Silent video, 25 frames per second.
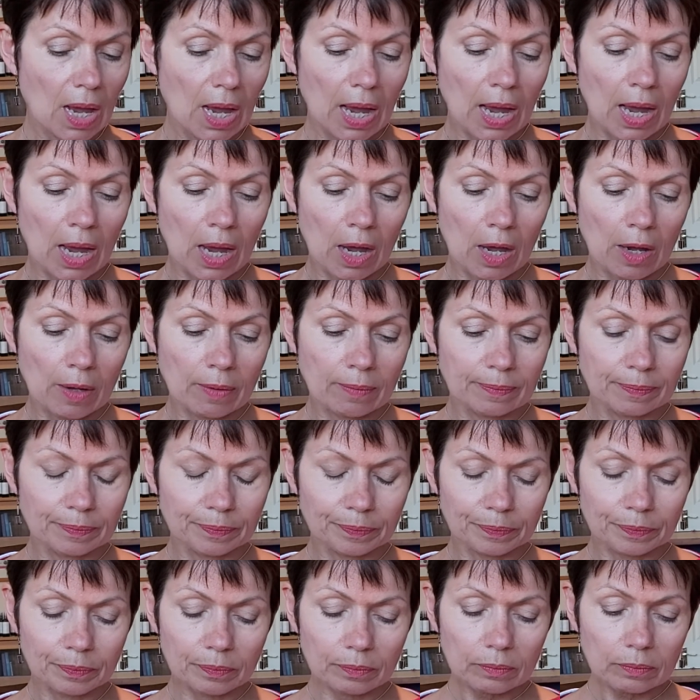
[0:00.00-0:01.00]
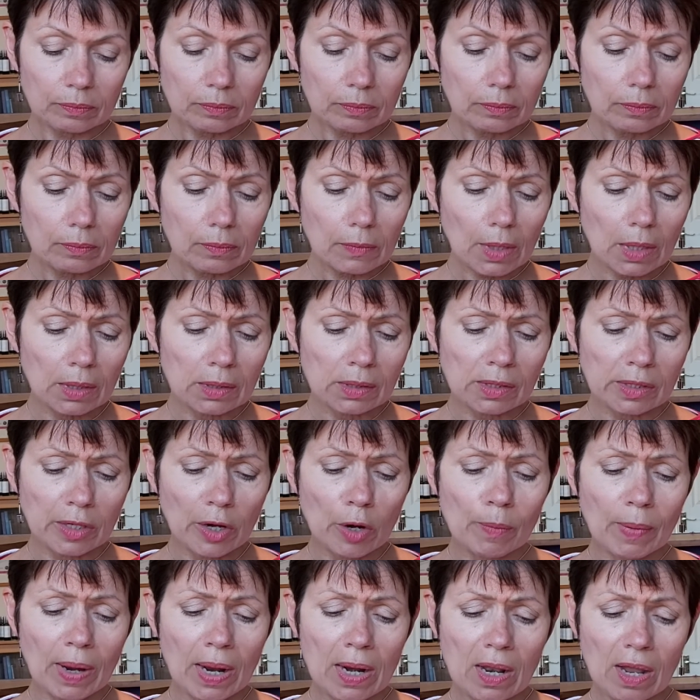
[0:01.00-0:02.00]

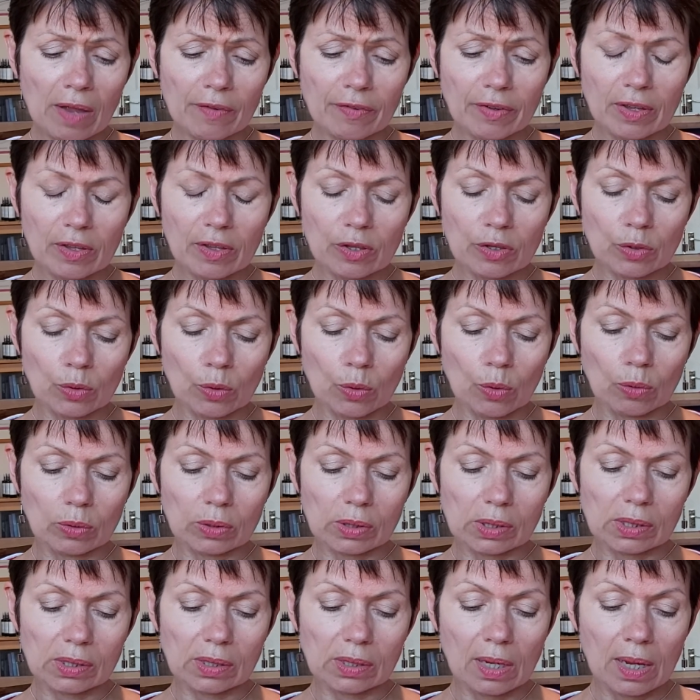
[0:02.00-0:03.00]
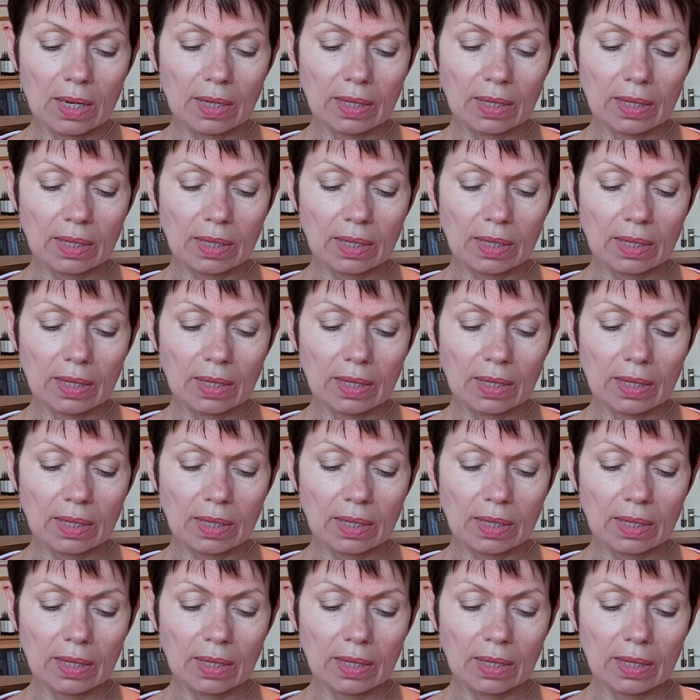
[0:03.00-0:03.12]
So my loving thoughts